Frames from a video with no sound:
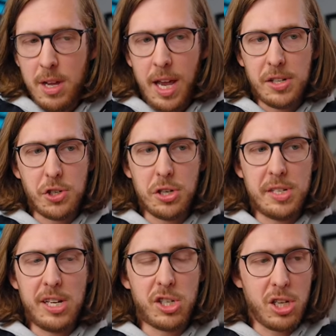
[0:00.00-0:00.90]
It's just
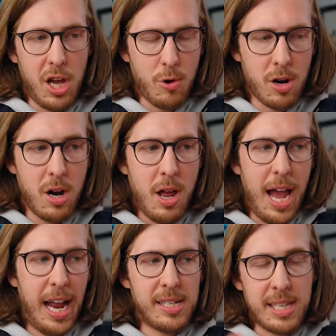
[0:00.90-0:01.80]
a slower
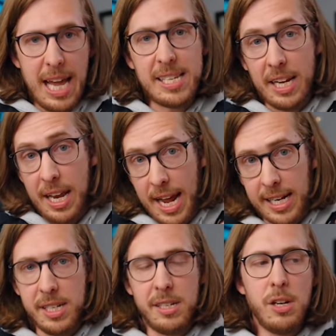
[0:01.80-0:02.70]
and less
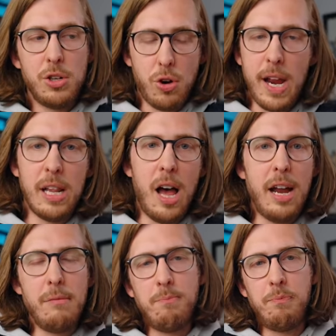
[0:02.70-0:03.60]
connected train
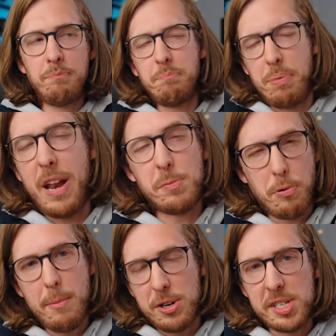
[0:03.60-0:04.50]
line, but it's
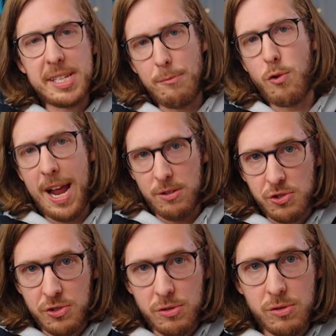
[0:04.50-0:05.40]
pretty much the same
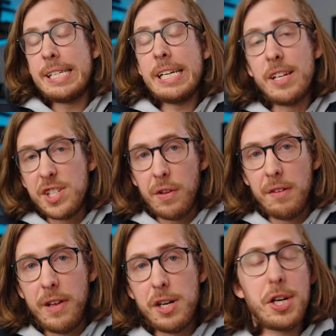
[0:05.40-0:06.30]
rails. But until it is fully
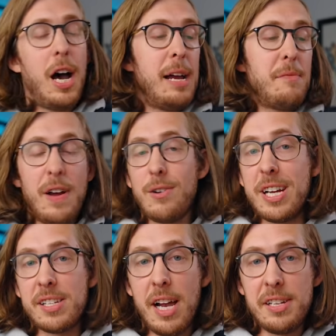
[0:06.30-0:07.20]
finished, I am very
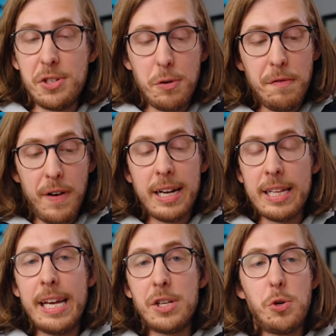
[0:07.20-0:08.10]
excited to
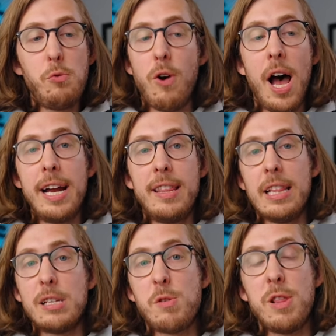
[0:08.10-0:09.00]
finally get to ride the
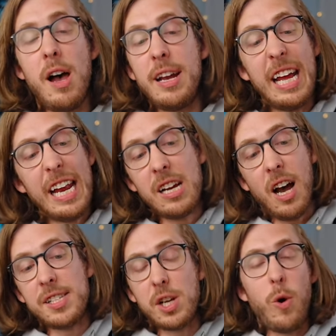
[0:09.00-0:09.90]
Elizabeth Line
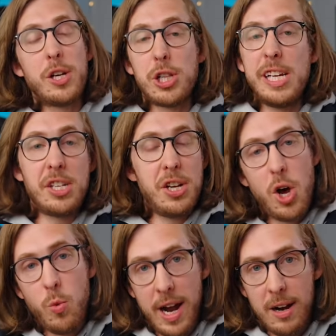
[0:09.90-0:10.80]
inconsequentially to
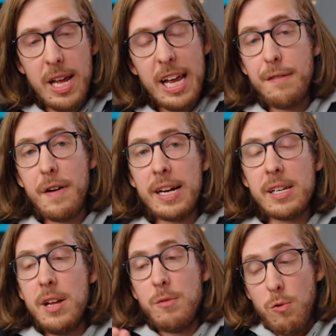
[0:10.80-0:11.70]
nowhere. In fact,
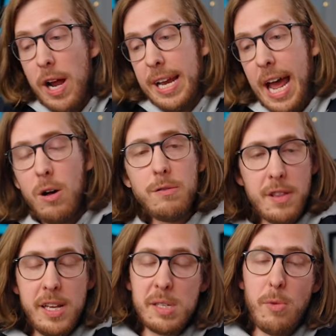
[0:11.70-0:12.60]
right now, for
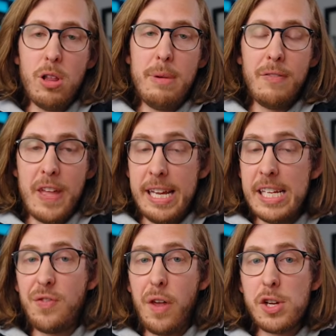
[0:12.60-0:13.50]
the small amount that
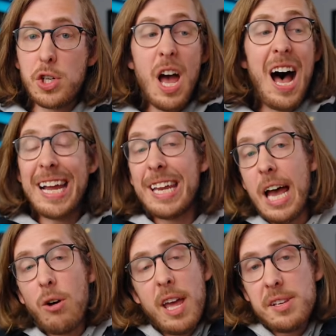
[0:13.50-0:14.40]
is finished, I can
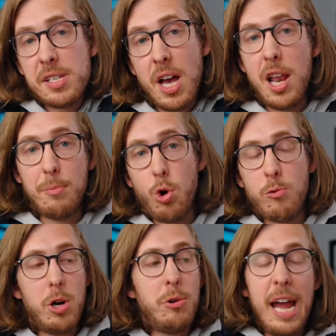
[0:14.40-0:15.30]
now get to Tottenham Court
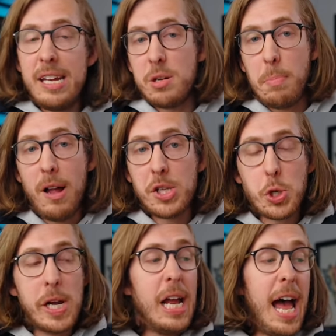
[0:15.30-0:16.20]
Road and to Bond
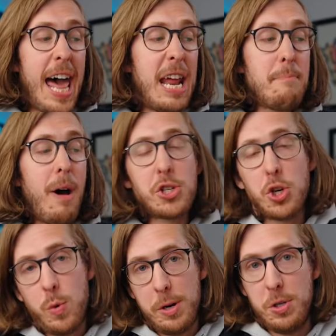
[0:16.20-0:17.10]
Street at a
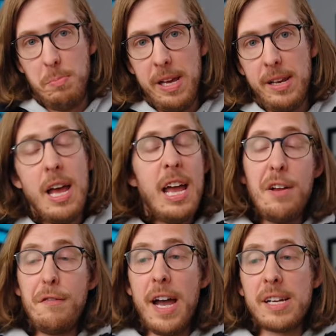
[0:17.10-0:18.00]
much quicker speed.
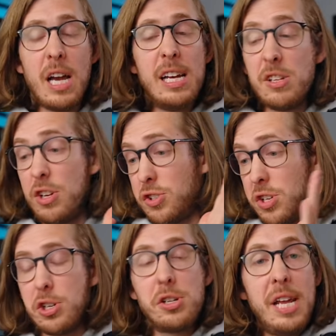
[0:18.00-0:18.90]
In fact, there's
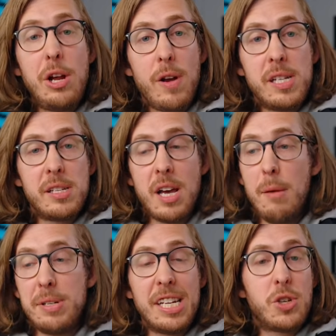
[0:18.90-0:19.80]
such a decrease in
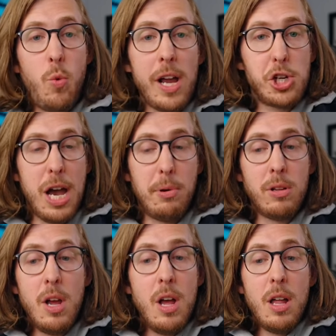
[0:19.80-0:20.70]
time to get to
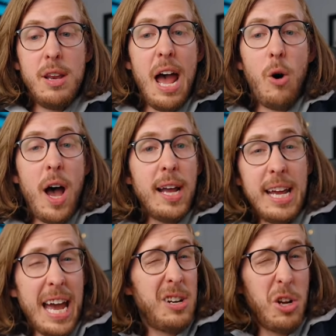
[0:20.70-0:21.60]
Whitechapel, now I
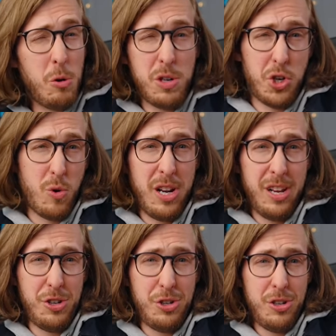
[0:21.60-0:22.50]
can go to
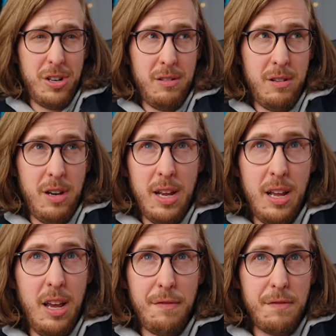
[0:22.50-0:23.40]
Shoreditch
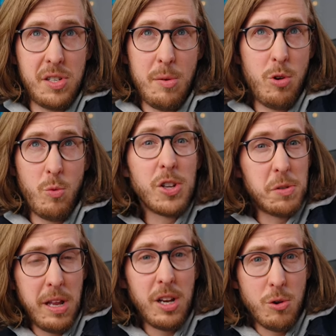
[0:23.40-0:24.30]
if someone
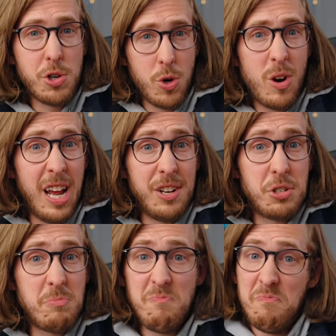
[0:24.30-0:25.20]
wants me to go to Shoreditch.